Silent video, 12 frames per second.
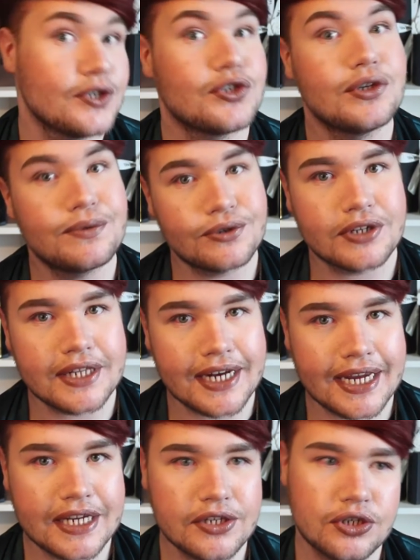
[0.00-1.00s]
So it was really
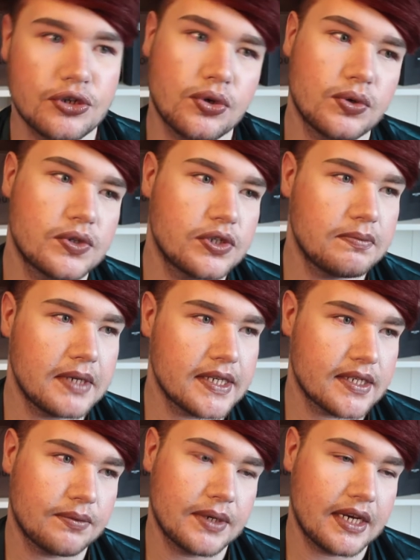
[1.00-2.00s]
nice, you know, to meet
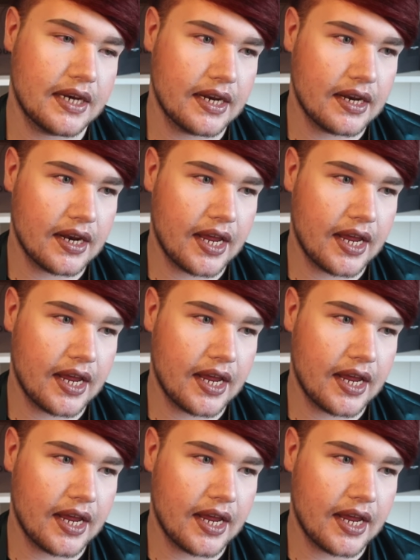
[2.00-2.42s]
someone,